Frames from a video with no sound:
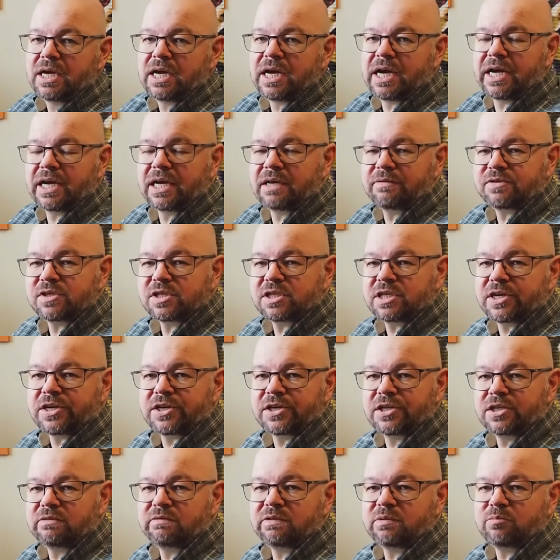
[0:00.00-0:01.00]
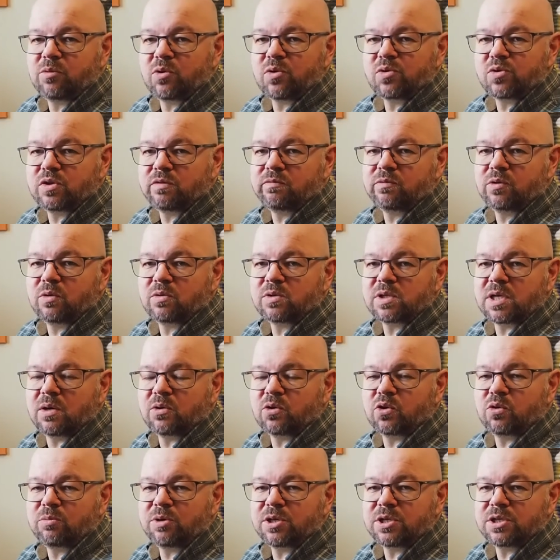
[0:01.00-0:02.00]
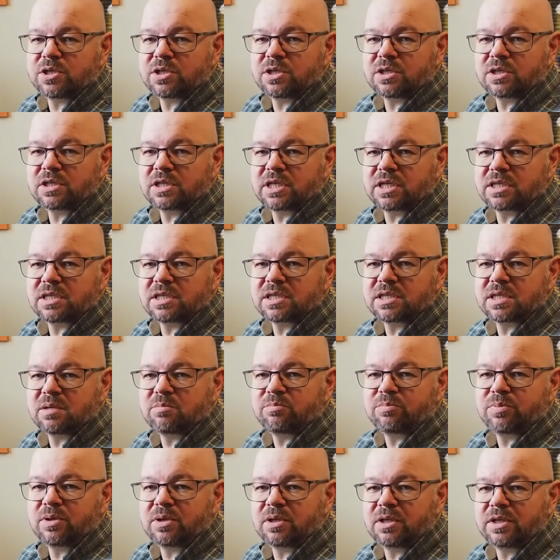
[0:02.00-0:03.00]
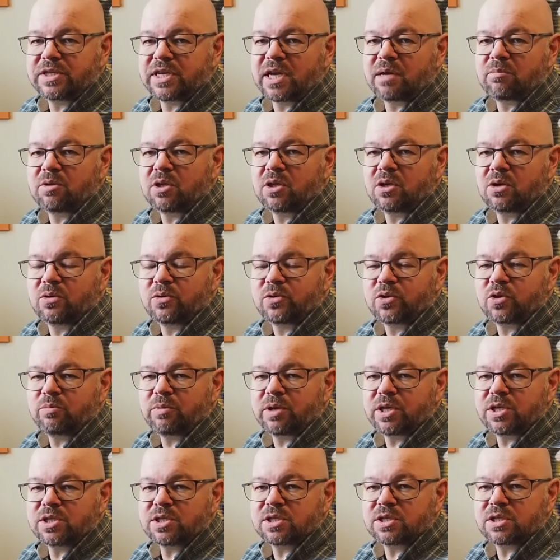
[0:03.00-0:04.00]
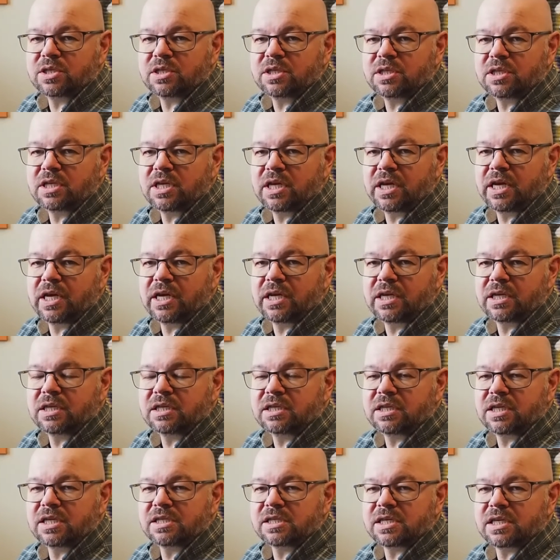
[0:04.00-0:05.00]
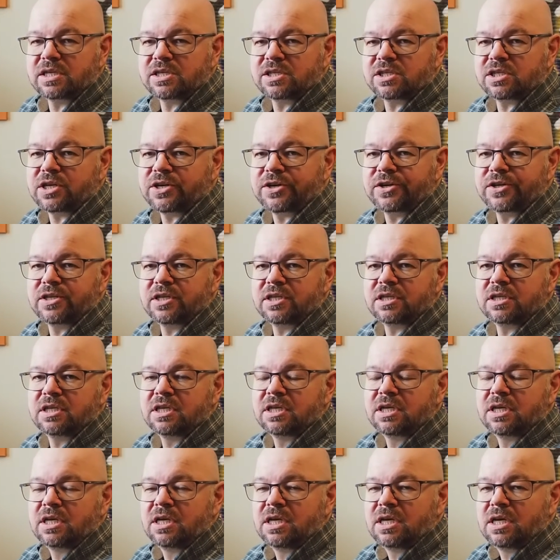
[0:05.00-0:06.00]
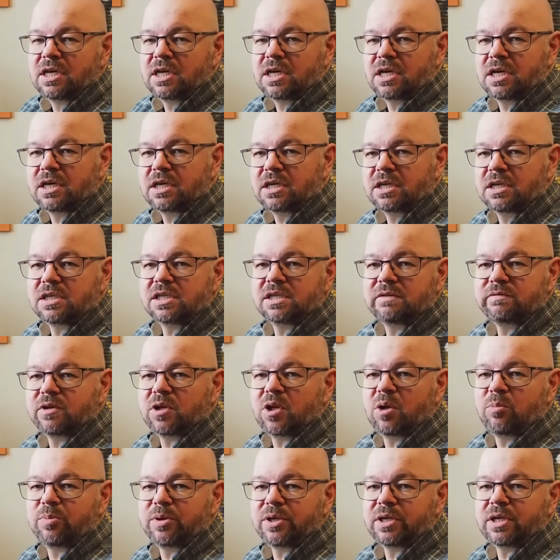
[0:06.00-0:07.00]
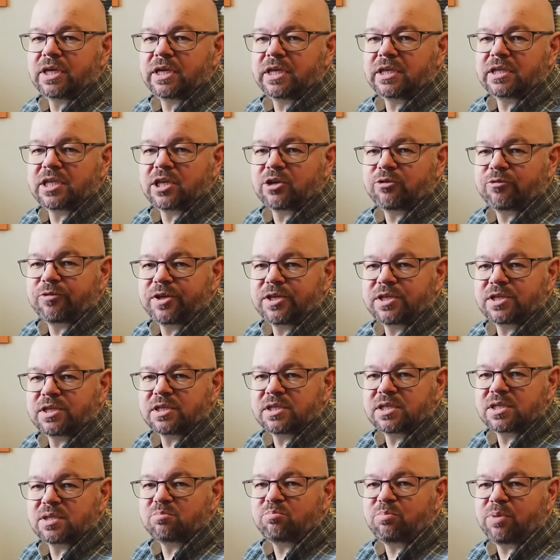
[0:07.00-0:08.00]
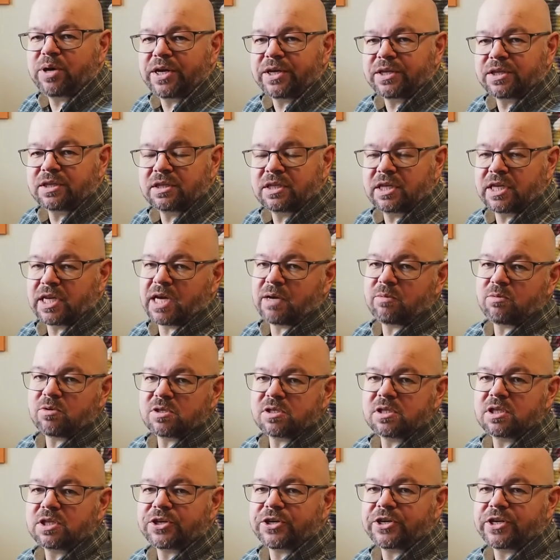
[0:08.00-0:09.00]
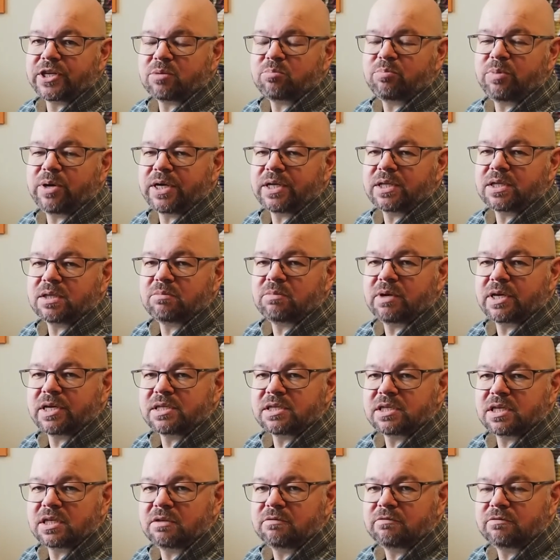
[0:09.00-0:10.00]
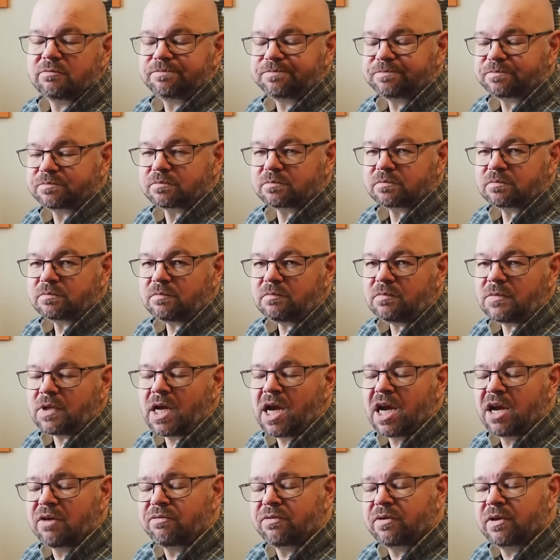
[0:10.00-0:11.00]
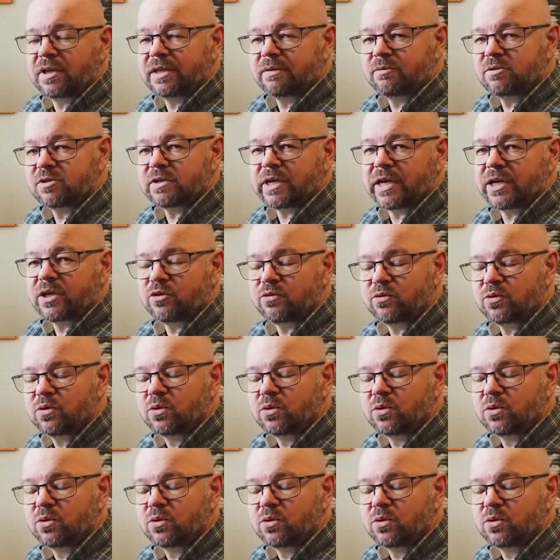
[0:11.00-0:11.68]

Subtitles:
I have started with most of those automations as a simple YAML automation, and as I started developing integrations in Python, and I was learning Python myself, I felt it was kind of